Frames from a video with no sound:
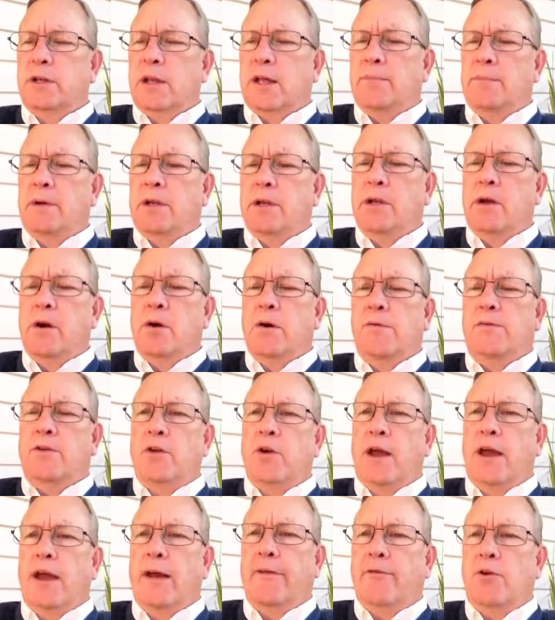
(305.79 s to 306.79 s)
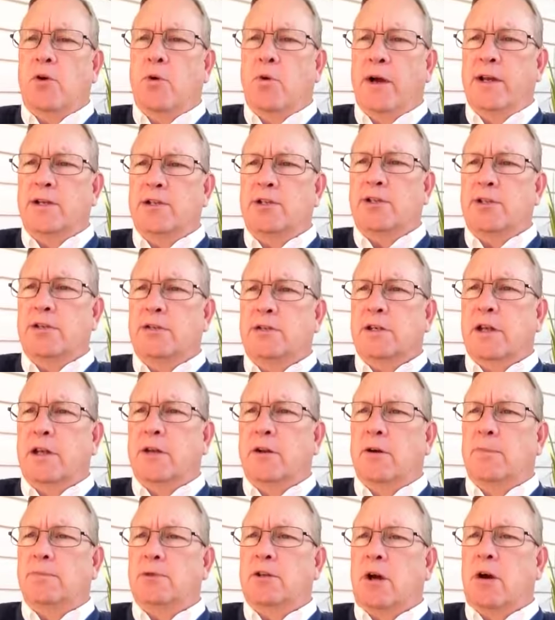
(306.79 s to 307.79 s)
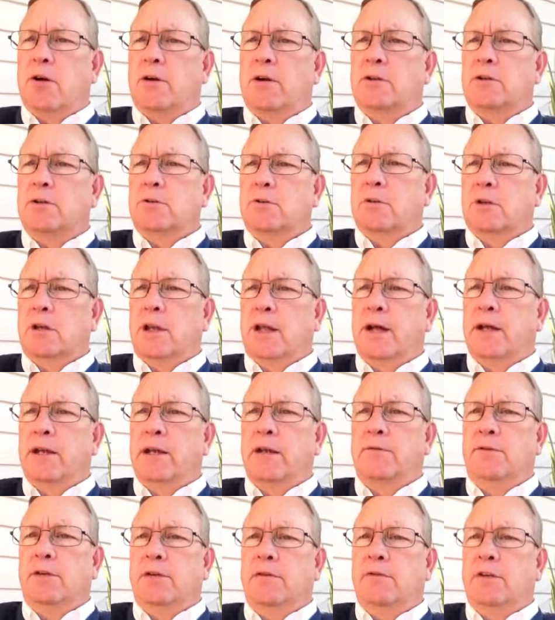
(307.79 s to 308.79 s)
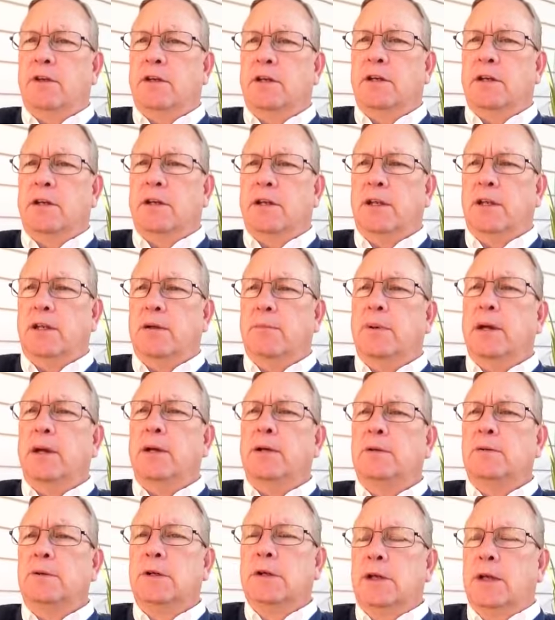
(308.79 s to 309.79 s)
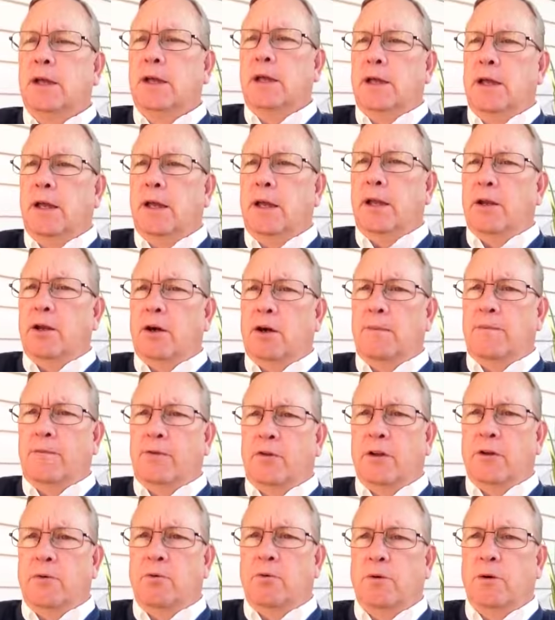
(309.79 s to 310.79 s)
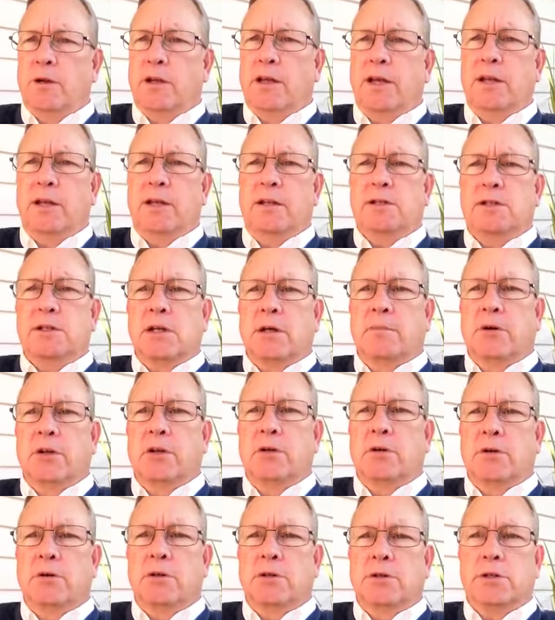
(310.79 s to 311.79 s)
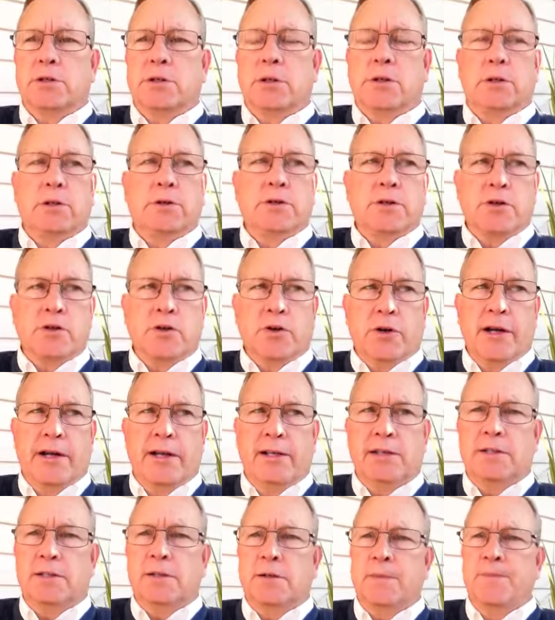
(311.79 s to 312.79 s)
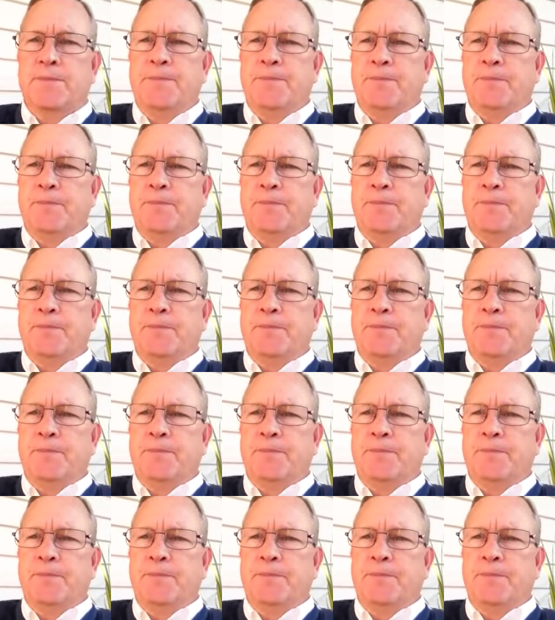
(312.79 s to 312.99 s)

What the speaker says: Let me know if you have questions. I know I'm talking to a lot of you via email, and hopefully we're getting some of your concerns addressed.